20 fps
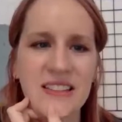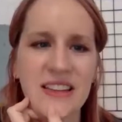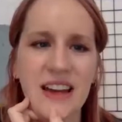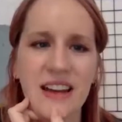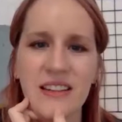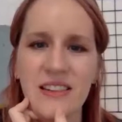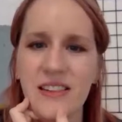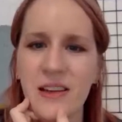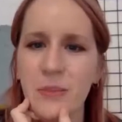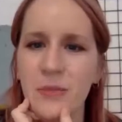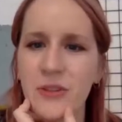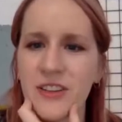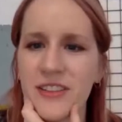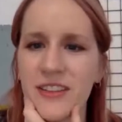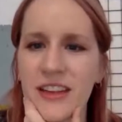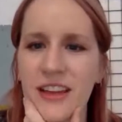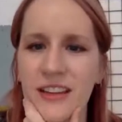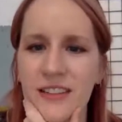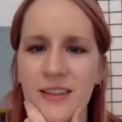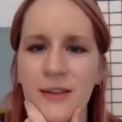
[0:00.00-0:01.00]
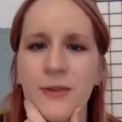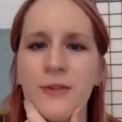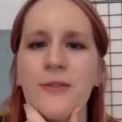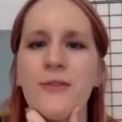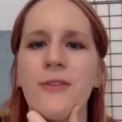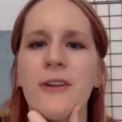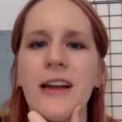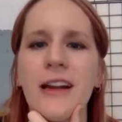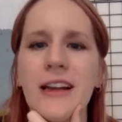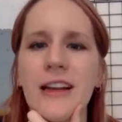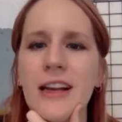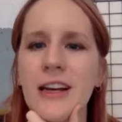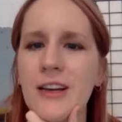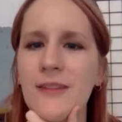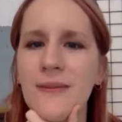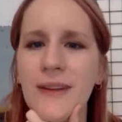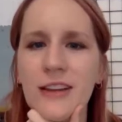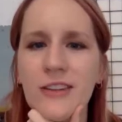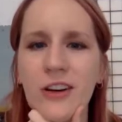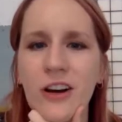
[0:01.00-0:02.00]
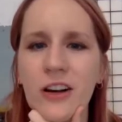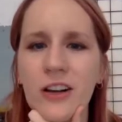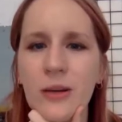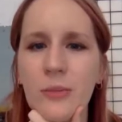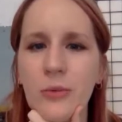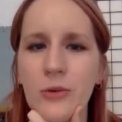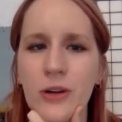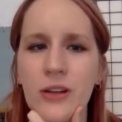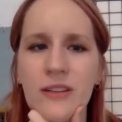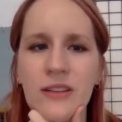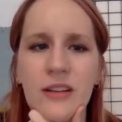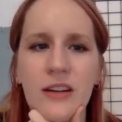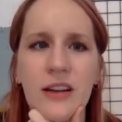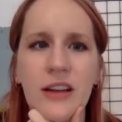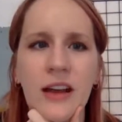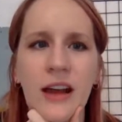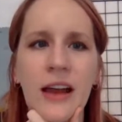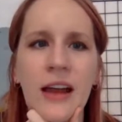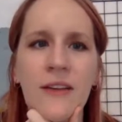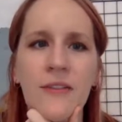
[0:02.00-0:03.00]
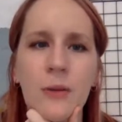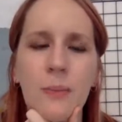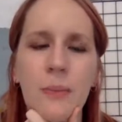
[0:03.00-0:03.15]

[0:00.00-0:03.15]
stats up just in case I was forgetting any of my talking points. And I have a